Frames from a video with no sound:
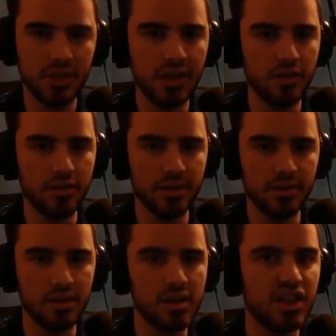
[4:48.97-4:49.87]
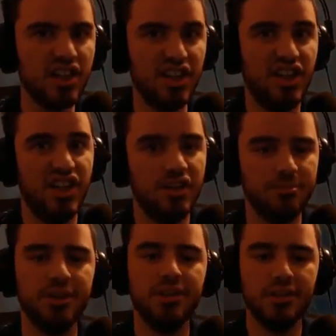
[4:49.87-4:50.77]
LOL.
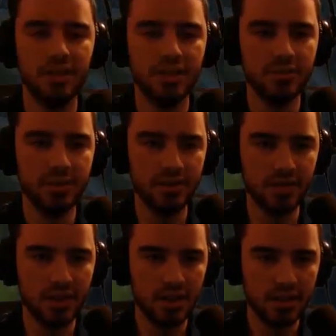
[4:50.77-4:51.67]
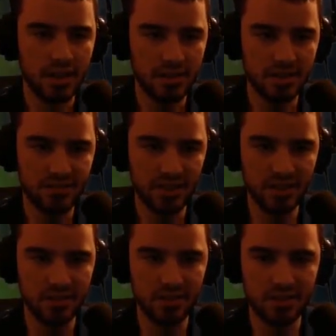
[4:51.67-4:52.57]
But it's whatever. Now he's
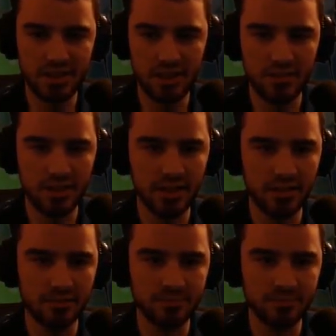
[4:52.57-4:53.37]
fighting under the tower again.